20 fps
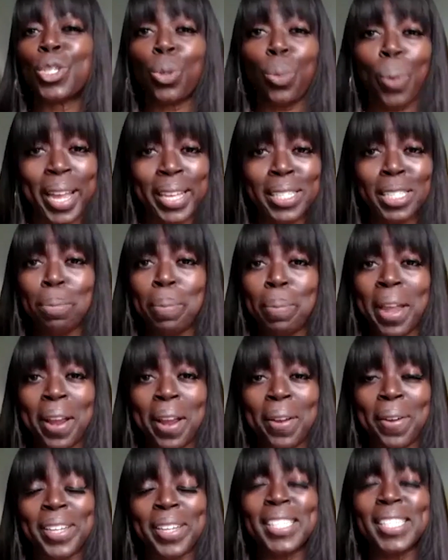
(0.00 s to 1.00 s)

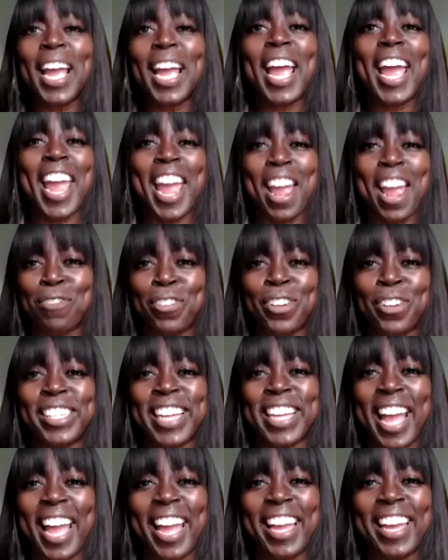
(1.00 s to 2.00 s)
transparent
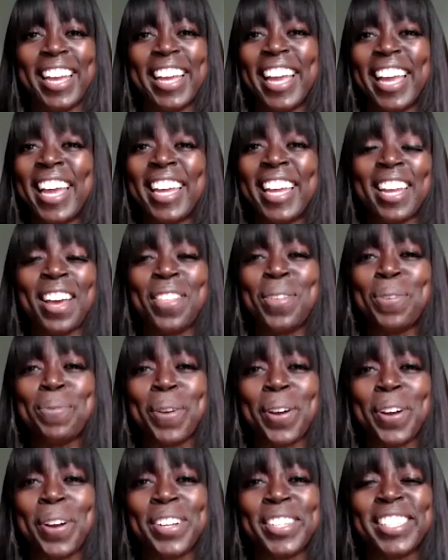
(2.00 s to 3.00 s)
every day. In
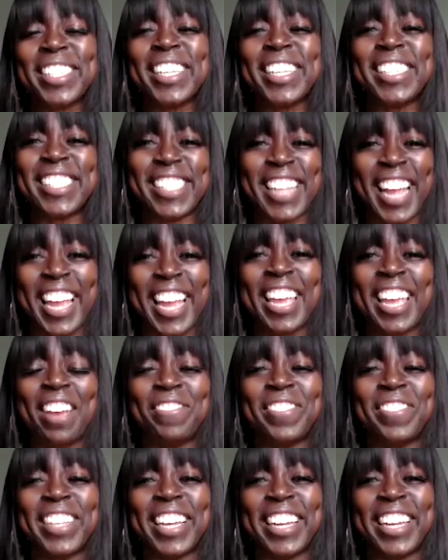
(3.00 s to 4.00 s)
other words, stay
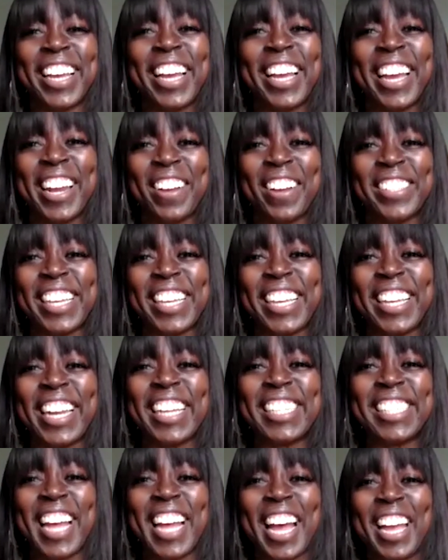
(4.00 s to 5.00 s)
gifted. And I'll see you
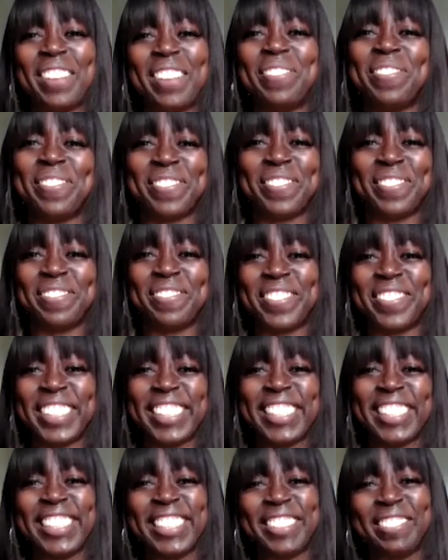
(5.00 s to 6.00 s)
next time.
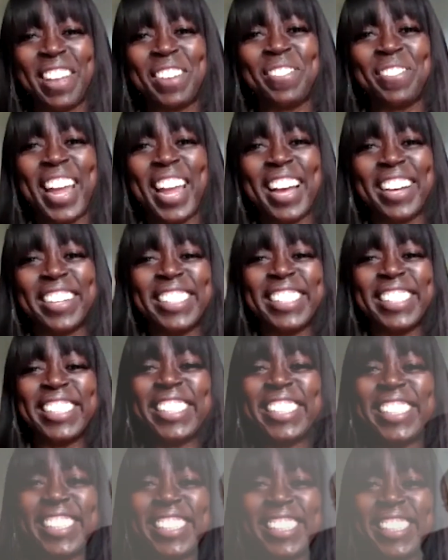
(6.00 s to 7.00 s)
Bye for now.